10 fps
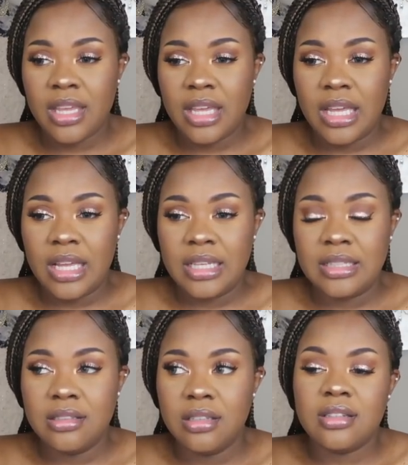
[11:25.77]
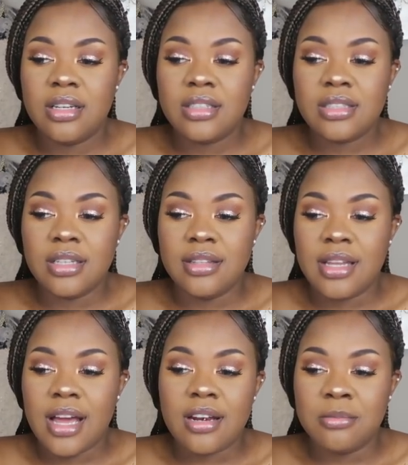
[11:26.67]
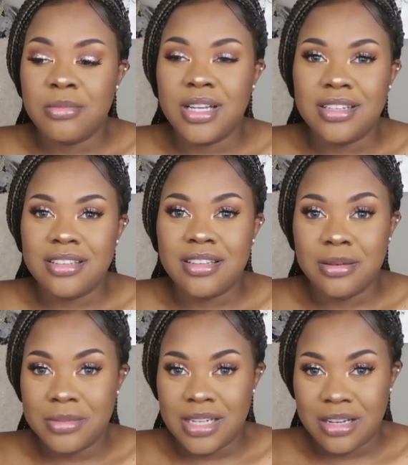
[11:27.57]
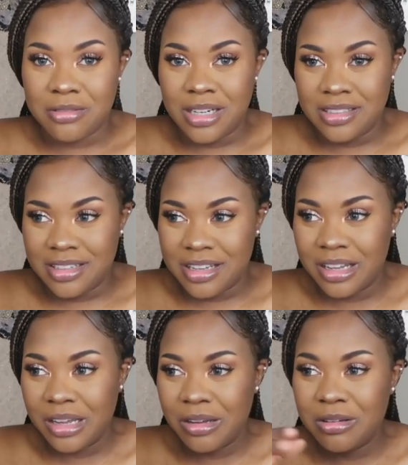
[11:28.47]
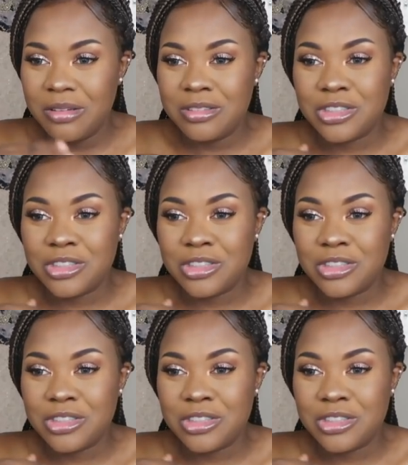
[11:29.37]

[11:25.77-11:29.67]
And there's a lot of money coming out right now